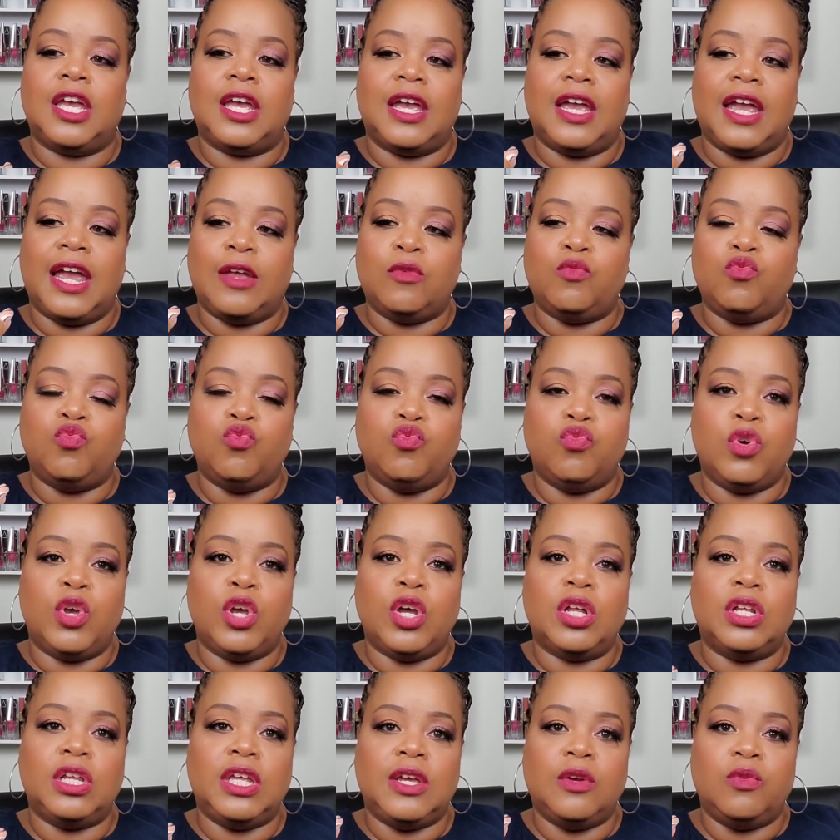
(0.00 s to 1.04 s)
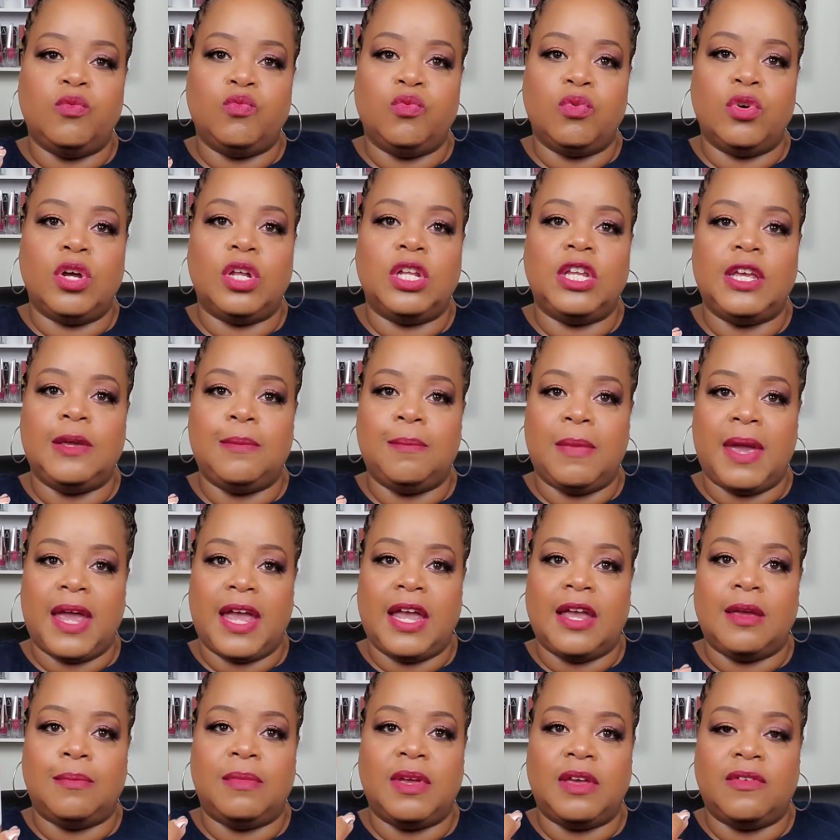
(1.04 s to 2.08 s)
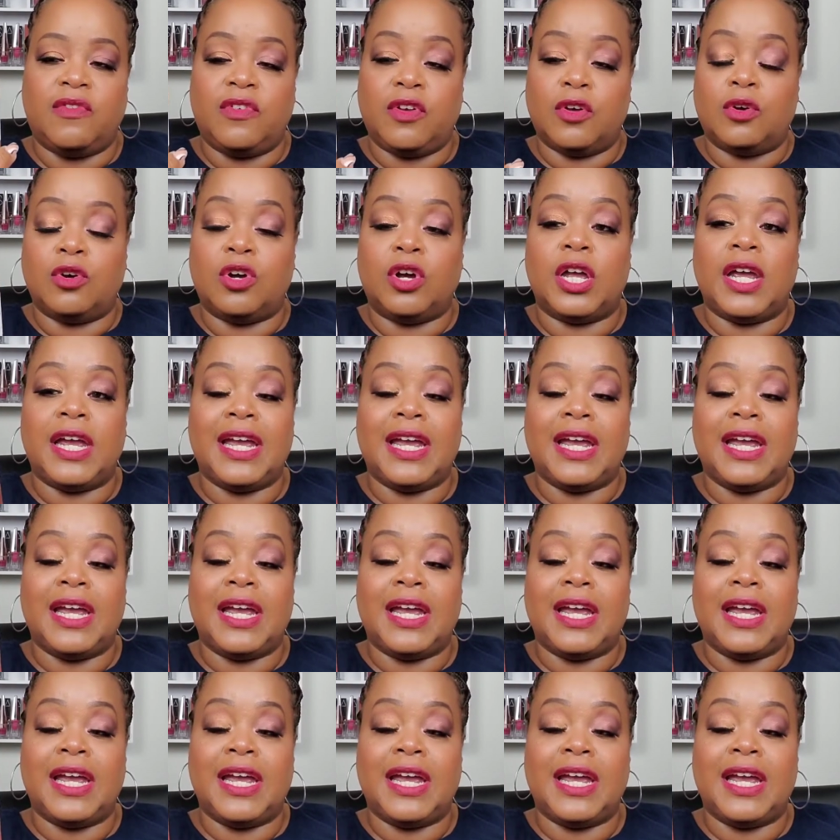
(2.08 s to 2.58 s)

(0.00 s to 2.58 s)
it really, really made me feel good.